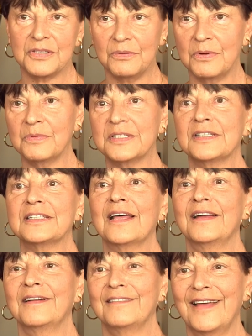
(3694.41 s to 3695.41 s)
So it was
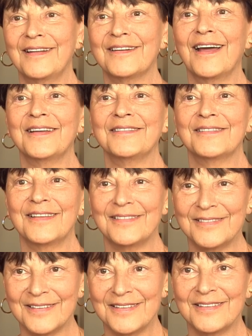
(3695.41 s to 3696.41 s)
decided that night
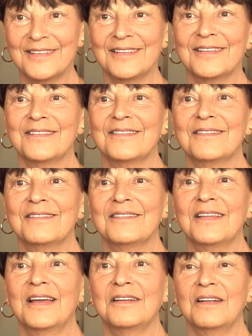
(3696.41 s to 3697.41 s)
that.
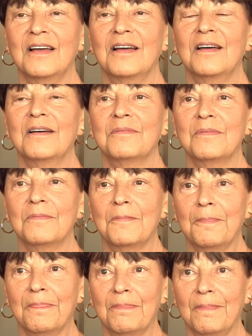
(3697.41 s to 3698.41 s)
that by a group of um,
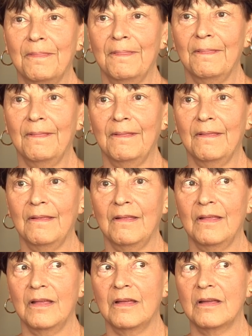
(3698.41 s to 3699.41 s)
male members
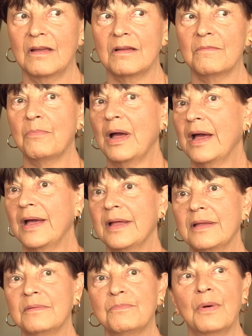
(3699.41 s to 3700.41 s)
or by.
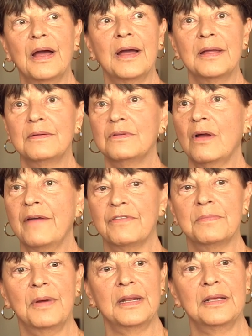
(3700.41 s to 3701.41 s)
by, by
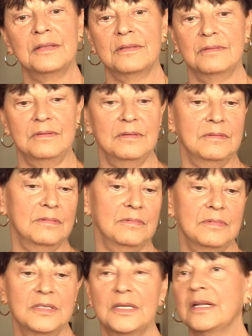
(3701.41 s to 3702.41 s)
everybody
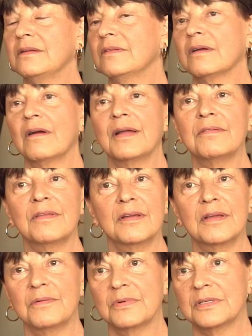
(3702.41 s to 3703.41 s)
sitting there, I
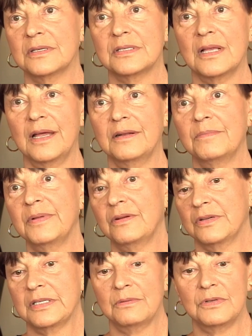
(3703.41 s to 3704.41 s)
think it was decided
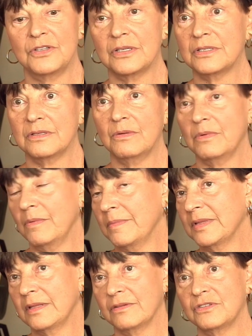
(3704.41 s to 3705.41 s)
because there were just there were
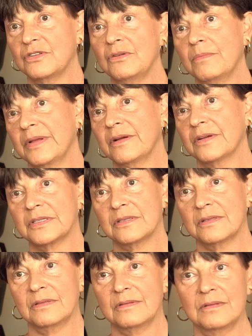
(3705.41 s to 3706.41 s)
women there too because
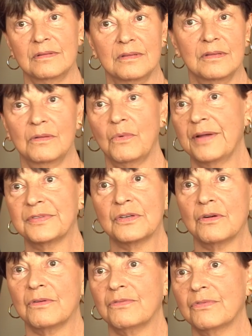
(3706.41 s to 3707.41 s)
the wives
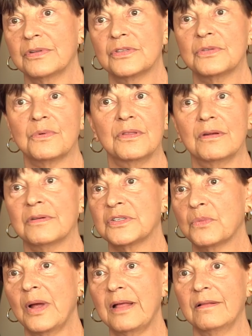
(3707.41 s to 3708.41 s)
and girlfriends were there
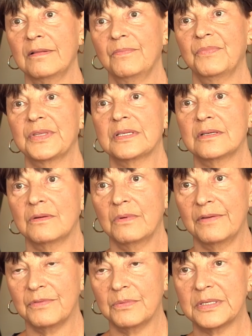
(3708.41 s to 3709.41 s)
as well,
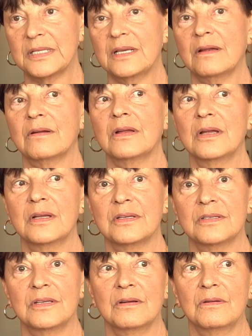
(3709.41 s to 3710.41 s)
whoever was there.
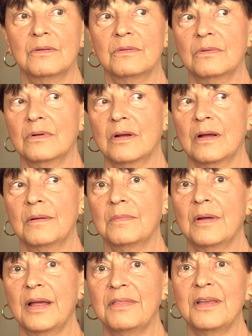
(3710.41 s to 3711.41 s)
So
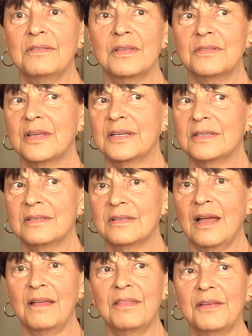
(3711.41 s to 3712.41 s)
um, I think that they
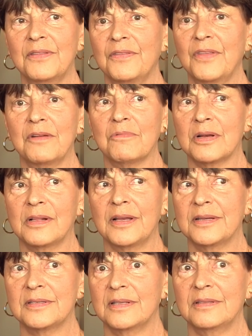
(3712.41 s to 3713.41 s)
I think that they
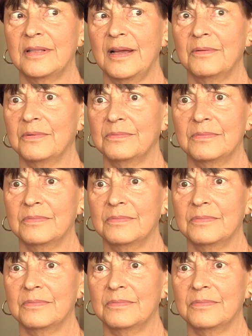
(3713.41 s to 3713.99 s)
realized that that.